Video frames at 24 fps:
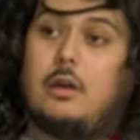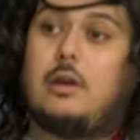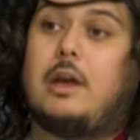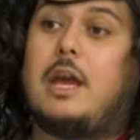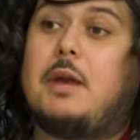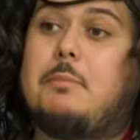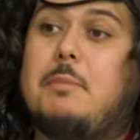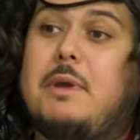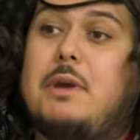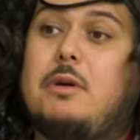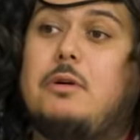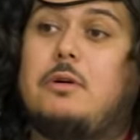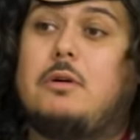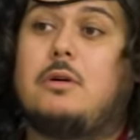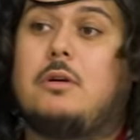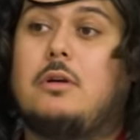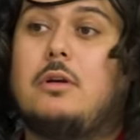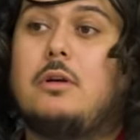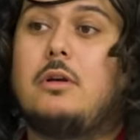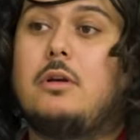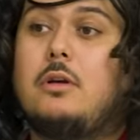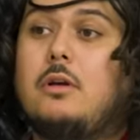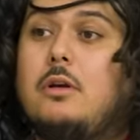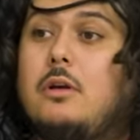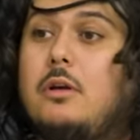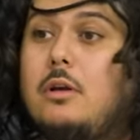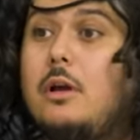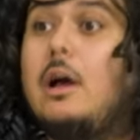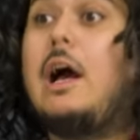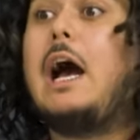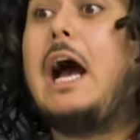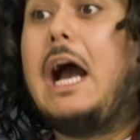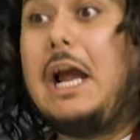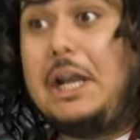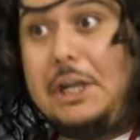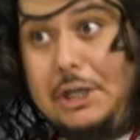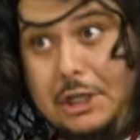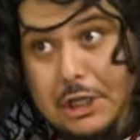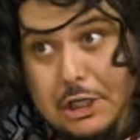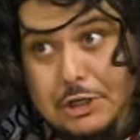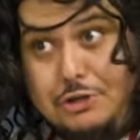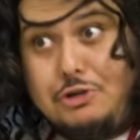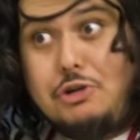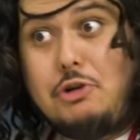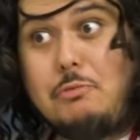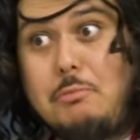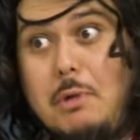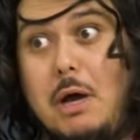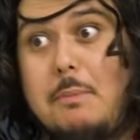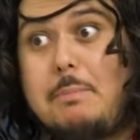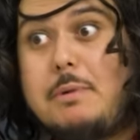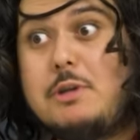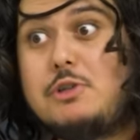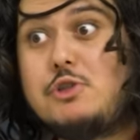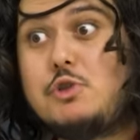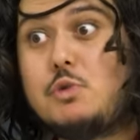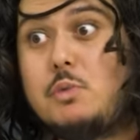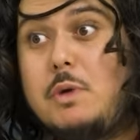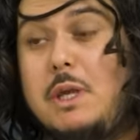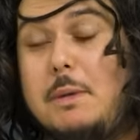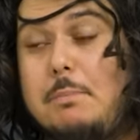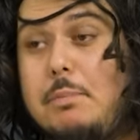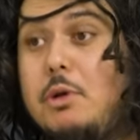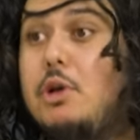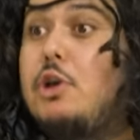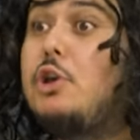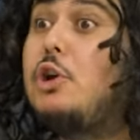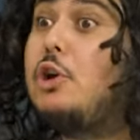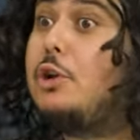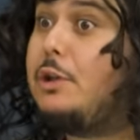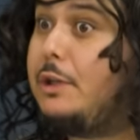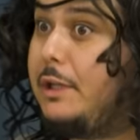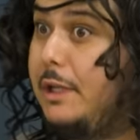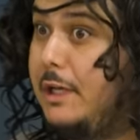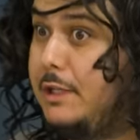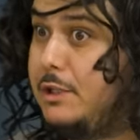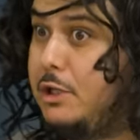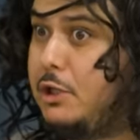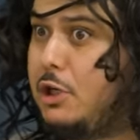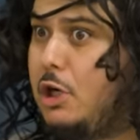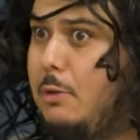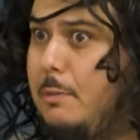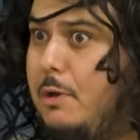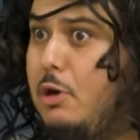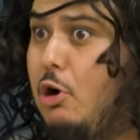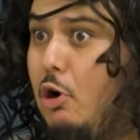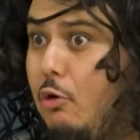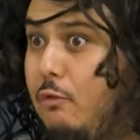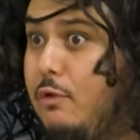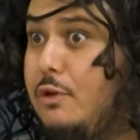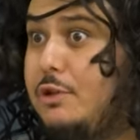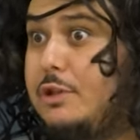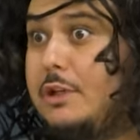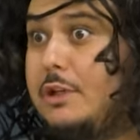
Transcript: Hey mijo, I need you to mop and sweep. Your tías are coming over